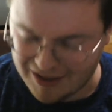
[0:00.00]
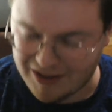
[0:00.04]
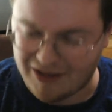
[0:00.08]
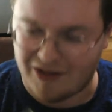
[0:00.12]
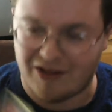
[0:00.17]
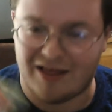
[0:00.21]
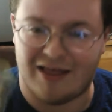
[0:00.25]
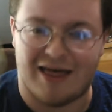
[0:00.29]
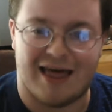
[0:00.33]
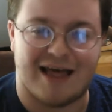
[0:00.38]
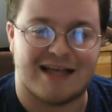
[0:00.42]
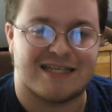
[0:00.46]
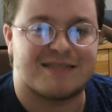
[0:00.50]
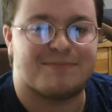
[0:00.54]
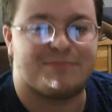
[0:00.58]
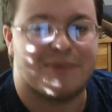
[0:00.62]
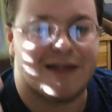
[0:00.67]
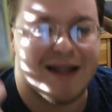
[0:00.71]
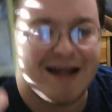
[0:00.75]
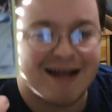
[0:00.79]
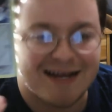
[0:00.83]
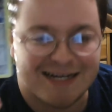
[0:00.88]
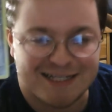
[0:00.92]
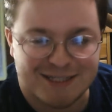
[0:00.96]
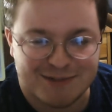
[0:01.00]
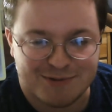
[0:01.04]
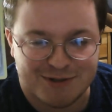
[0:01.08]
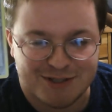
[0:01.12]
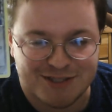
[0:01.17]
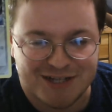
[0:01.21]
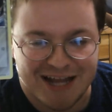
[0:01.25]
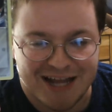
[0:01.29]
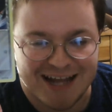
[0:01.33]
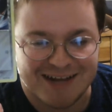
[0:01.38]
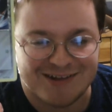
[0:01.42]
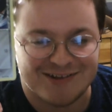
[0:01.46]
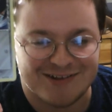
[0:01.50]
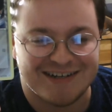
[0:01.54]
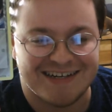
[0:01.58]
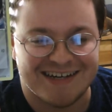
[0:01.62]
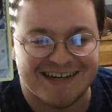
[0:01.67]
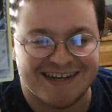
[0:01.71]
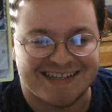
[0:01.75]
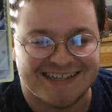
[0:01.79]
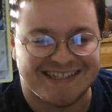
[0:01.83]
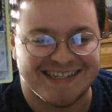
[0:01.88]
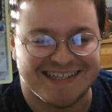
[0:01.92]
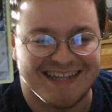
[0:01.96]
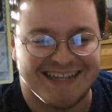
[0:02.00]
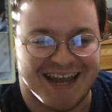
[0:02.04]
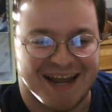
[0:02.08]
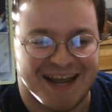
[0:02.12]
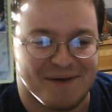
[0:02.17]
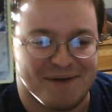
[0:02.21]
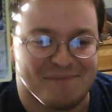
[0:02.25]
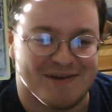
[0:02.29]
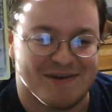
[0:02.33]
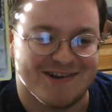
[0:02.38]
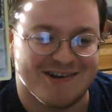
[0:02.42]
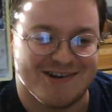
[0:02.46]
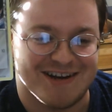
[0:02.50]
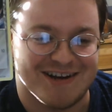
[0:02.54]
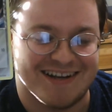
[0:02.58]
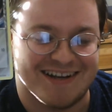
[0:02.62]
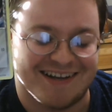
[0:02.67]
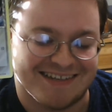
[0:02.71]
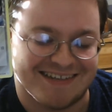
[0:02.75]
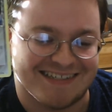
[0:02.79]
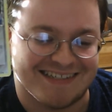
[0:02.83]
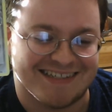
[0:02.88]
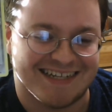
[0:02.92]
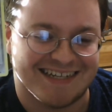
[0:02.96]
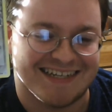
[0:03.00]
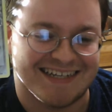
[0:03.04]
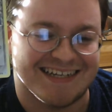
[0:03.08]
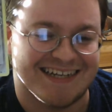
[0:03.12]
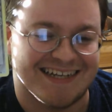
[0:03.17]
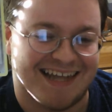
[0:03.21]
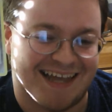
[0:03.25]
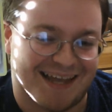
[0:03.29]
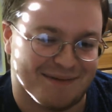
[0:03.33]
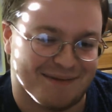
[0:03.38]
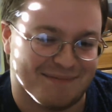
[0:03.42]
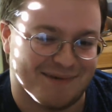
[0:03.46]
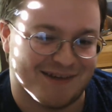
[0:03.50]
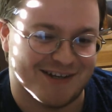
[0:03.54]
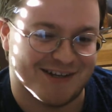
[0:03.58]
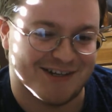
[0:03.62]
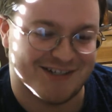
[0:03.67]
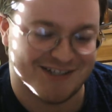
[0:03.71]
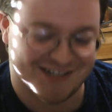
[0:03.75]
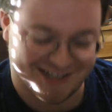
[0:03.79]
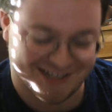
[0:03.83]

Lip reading: has Splash, which actually does damage. It does 10 damage.